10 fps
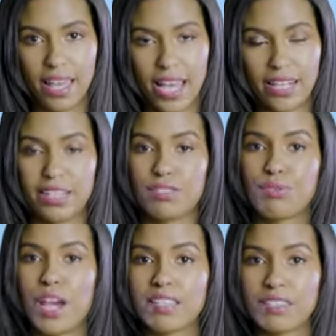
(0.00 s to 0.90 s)
and I
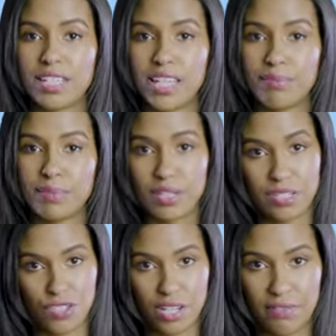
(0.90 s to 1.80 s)
try to keep the
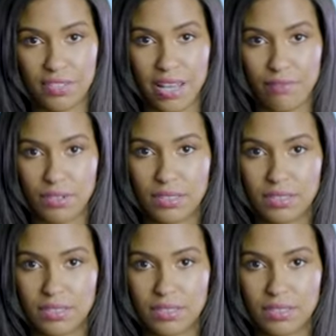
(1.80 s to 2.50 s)
achieved level.